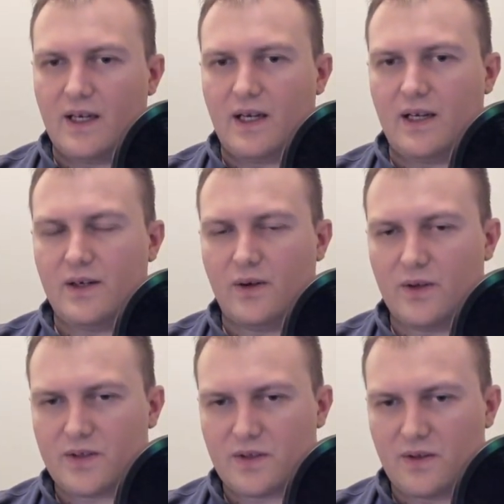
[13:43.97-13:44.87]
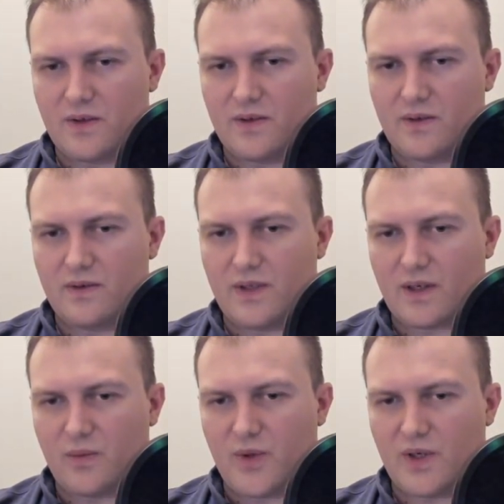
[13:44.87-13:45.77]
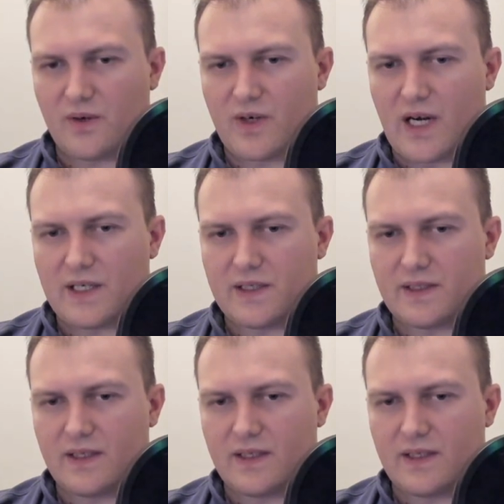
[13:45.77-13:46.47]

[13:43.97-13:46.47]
and your computer crashes